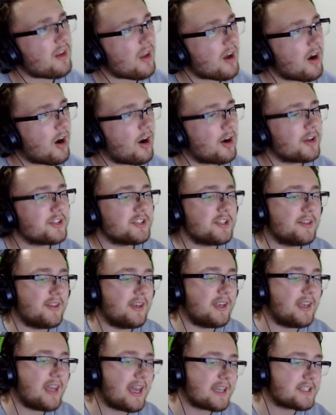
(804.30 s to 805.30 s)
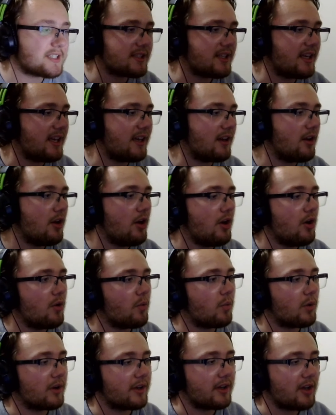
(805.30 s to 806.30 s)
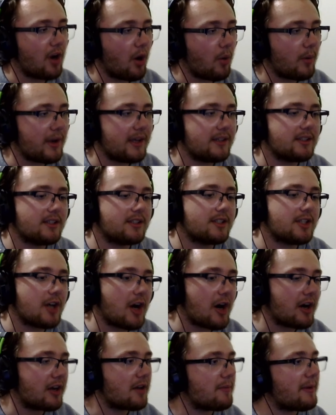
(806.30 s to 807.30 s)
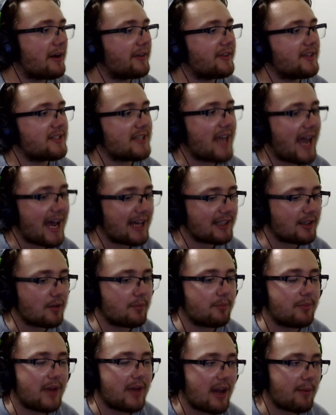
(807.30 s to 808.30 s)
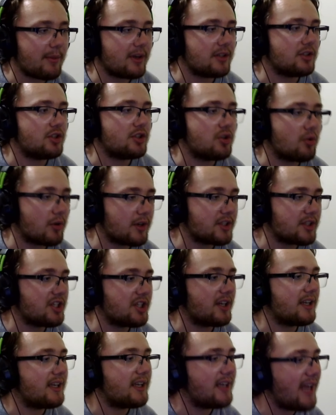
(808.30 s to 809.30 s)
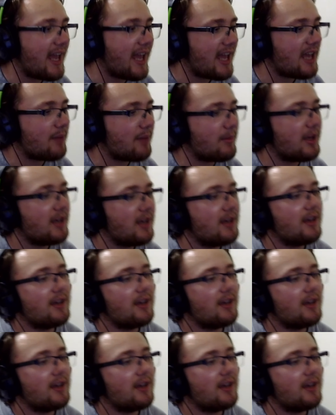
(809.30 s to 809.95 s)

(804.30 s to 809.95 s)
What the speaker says: On to the next thing. We're going to talk about this Alabama-Georgia game.